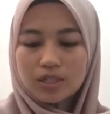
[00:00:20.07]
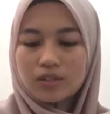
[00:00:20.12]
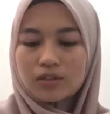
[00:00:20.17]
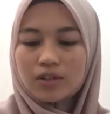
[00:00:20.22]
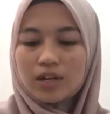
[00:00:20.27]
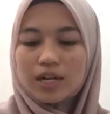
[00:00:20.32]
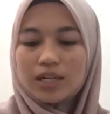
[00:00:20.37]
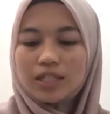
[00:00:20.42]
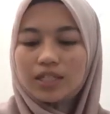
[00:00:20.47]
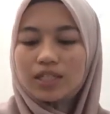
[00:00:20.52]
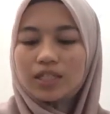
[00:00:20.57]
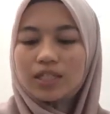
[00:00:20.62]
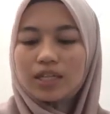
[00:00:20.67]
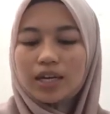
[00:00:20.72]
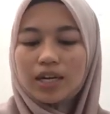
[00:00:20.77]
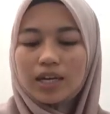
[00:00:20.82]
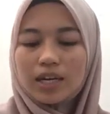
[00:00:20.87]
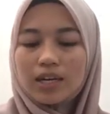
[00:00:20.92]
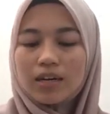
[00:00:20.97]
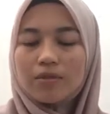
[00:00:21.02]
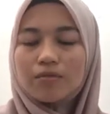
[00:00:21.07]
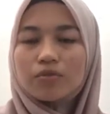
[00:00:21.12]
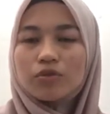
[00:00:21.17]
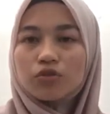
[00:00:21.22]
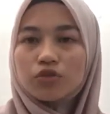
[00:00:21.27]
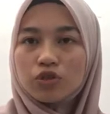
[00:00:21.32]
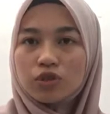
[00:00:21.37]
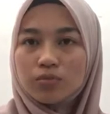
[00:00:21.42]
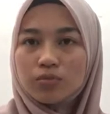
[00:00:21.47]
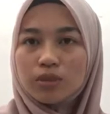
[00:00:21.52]
So I think I am
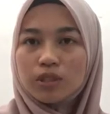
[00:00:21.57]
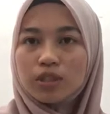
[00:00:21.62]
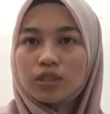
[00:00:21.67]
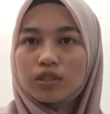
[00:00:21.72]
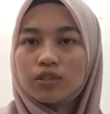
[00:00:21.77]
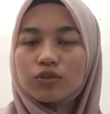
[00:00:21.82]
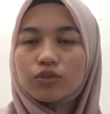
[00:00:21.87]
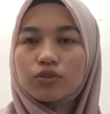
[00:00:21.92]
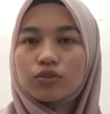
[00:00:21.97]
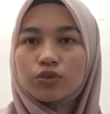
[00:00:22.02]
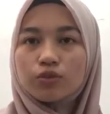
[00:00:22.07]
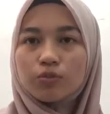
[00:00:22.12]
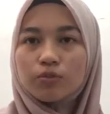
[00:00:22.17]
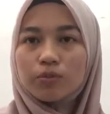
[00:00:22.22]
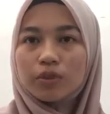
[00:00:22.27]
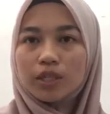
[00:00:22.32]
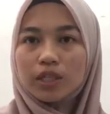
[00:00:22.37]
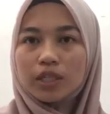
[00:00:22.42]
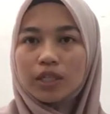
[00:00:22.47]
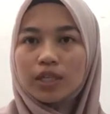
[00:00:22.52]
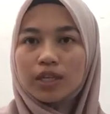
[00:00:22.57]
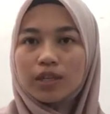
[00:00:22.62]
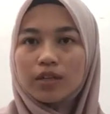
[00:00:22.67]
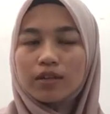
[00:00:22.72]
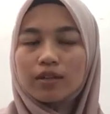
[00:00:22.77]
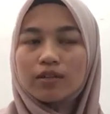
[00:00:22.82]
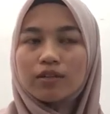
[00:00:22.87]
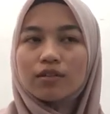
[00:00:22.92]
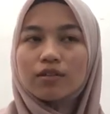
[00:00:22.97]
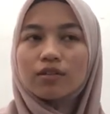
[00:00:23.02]
suitable to be
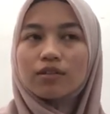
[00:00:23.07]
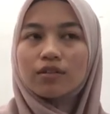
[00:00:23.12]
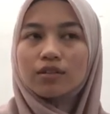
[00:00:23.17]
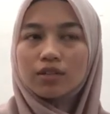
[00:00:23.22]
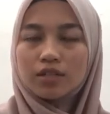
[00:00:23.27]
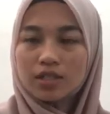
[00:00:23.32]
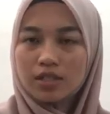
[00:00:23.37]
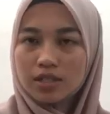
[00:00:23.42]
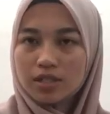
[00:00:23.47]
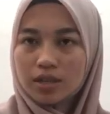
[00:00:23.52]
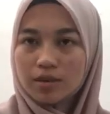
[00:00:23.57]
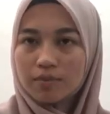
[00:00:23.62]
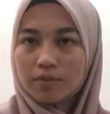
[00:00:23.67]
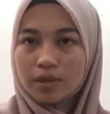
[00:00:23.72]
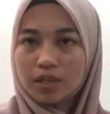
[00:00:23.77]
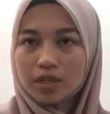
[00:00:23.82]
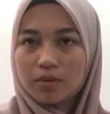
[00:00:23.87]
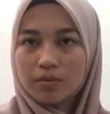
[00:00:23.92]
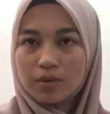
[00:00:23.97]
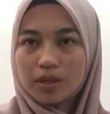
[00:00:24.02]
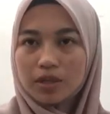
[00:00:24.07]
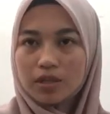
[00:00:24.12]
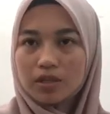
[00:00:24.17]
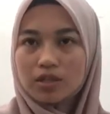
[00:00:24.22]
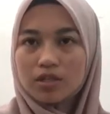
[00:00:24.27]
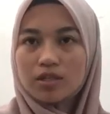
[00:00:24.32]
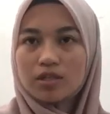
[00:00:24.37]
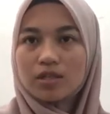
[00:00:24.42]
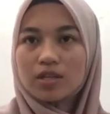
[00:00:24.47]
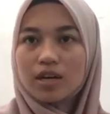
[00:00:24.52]
in this company
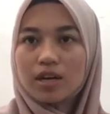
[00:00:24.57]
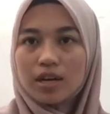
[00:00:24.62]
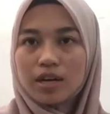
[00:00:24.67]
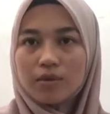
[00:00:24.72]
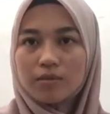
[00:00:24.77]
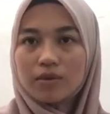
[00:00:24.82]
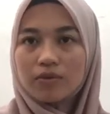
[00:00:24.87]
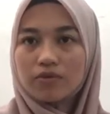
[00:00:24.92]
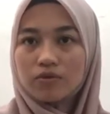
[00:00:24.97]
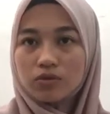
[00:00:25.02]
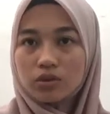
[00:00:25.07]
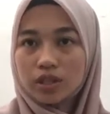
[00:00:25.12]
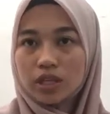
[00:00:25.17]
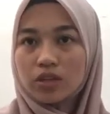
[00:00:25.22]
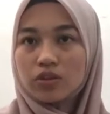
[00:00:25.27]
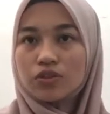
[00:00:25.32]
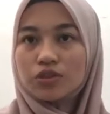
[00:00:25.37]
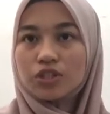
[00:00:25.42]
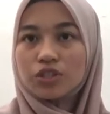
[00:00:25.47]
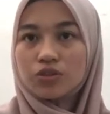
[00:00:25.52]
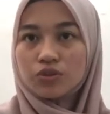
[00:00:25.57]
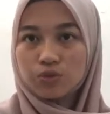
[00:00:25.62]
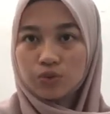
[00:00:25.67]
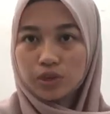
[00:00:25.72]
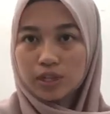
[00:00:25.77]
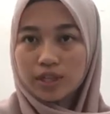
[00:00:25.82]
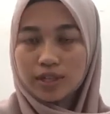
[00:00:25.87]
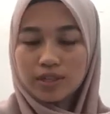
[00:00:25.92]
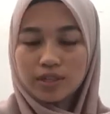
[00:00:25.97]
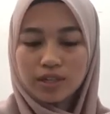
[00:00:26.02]
because I am a food technology
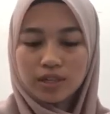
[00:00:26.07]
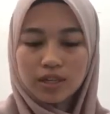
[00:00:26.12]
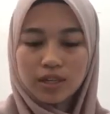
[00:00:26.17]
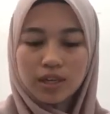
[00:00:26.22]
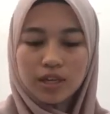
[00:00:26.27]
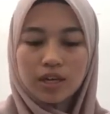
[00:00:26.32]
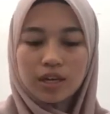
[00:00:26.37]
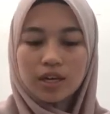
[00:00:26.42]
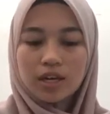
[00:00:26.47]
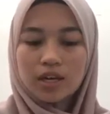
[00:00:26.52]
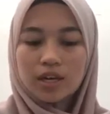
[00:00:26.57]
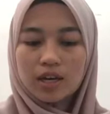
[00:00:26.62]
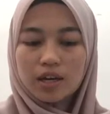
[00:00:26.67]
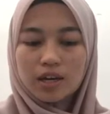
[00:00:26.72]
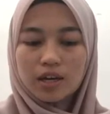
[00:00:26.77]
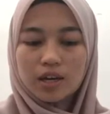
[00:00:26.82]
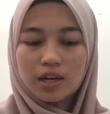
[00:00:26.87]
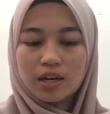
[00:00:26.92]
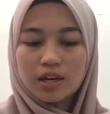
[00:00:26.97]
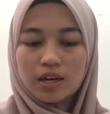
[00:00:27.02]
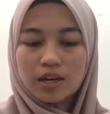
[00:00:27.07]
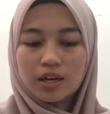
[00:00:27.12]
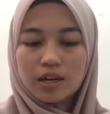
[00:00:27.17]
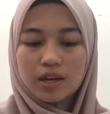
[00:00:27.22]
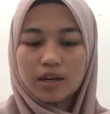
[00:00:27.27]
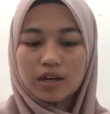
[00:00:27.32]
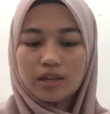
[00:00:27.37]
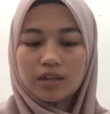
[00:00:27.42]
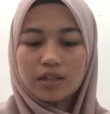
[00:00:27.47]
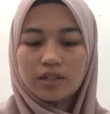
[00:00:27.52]
student
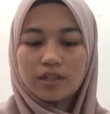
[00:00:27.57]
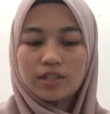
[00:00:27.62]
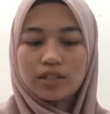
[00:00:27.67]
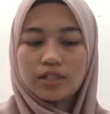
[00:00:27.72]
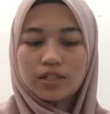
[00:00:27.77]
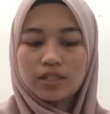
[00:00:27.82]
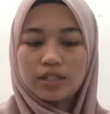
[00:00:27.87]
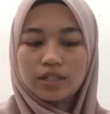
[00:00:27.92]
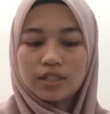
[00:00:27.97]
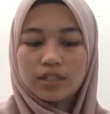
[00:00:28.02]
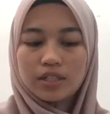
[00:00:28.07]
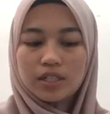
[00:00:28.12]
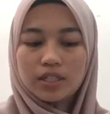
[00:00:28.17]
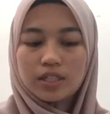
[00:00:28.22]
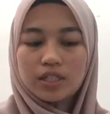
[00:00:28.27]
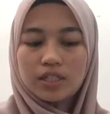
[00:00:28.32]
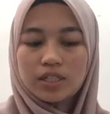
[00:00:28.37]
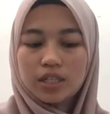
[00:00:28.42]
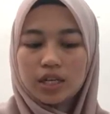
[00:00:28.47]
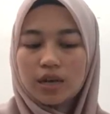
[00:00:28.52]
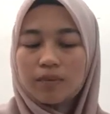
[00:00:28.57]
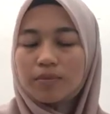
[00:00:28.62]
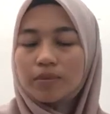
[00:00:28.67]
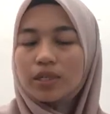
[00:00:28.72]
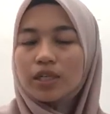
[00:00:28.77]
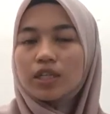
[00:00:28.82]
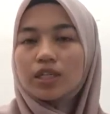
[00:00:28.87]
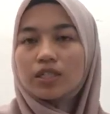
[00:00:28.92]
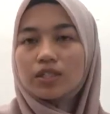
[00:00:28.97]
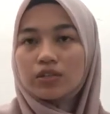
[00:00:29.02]
and the
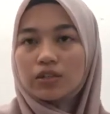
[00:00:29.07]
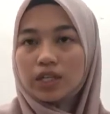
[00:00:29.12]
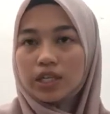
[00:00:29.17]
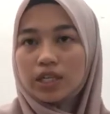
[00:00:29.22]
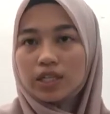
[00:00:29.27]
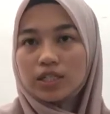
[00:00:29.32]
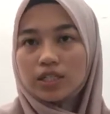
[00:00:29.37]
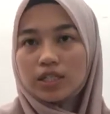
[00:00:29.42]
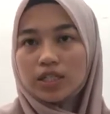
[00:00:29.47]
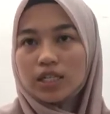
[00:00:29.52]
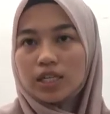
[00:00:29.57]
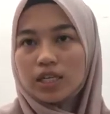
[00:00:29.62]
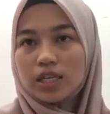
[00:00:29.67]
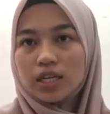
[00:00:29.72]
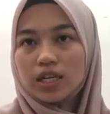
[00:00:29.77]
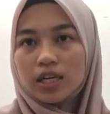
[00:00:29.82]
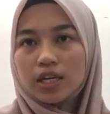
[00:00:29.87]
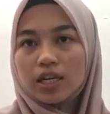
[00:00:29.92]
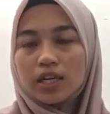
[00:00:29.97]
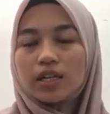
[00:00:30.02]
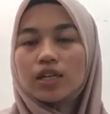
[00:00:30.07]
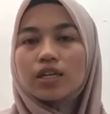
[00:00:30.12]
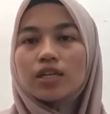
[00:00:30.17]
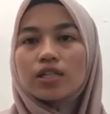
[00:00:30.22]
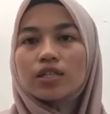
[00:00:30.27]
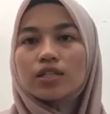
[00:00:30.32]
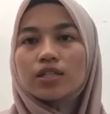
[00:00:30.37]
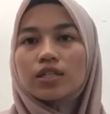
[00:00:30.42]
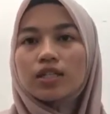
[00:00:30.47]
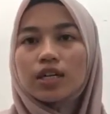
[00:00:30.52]
company is located in
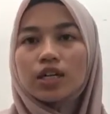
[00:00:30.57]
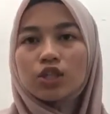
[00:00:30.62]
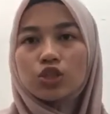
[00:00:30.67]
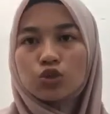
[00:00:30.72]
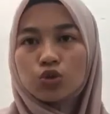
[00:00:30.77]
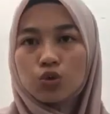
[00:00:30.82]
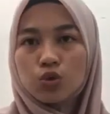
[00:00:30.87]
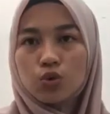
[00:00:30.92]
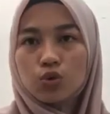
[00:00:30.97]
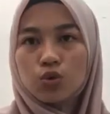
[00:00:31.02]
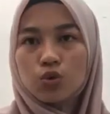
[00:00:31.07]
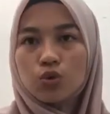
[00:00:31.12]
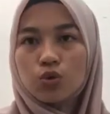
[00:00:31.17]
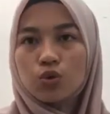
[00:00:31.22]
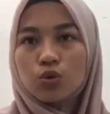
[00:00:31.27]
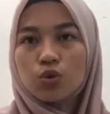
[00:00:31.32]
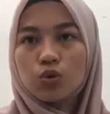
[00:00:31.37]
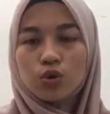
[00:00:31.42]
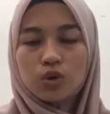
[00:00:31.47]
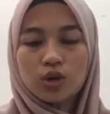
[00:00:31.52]
Senai Johor.